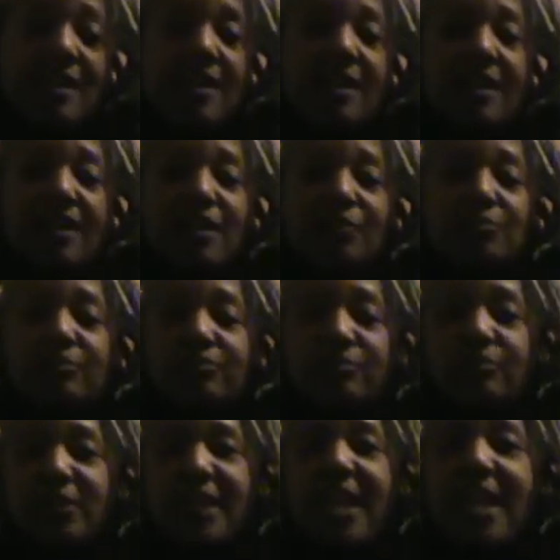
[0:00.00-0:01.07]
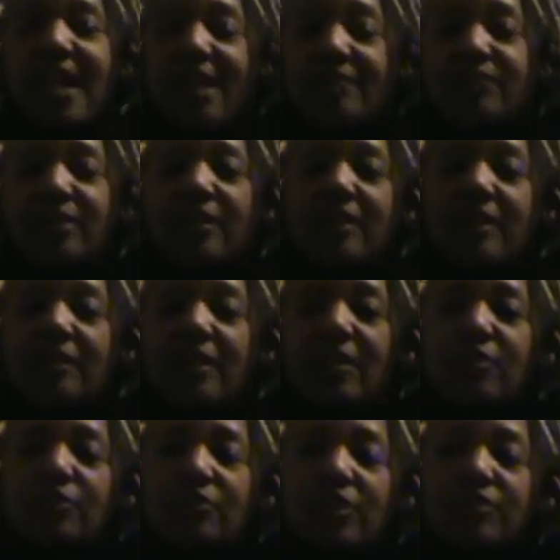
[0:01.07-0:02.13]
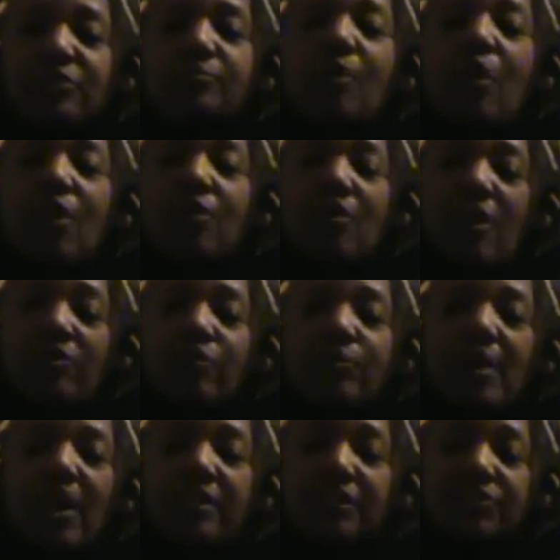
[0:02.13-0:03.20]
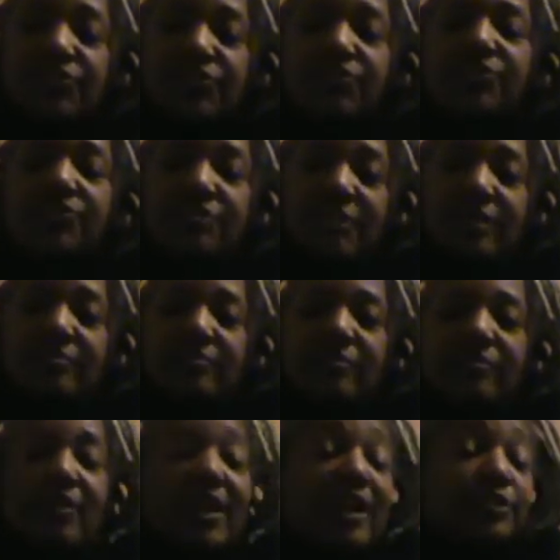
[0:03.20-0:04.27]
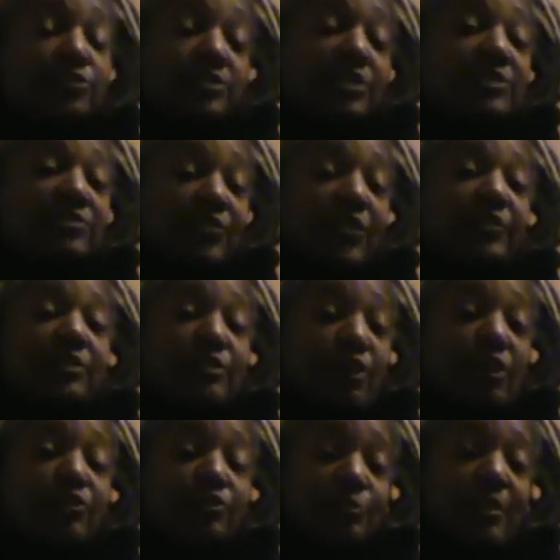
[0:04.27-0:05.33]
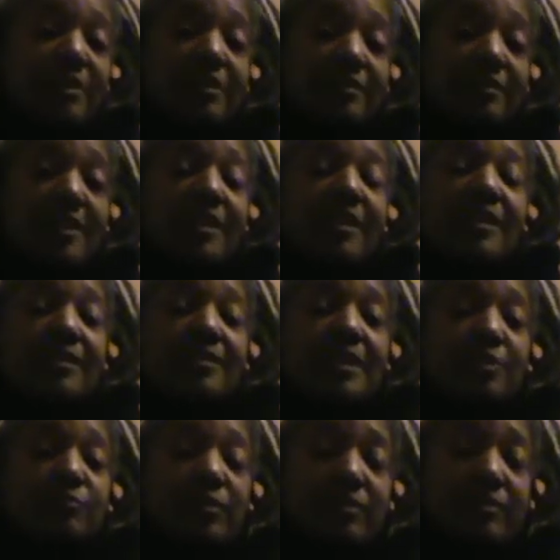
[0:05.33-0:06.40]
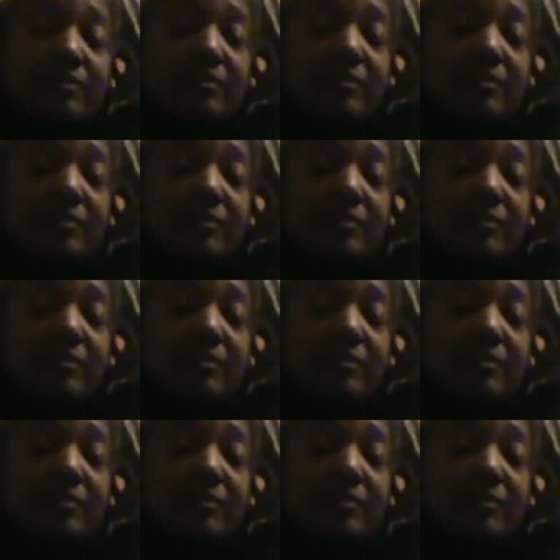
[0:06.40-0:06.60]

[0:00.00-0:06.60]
Uh, we have a, a, a, small aquaponics system, actually it's a very large one, that we're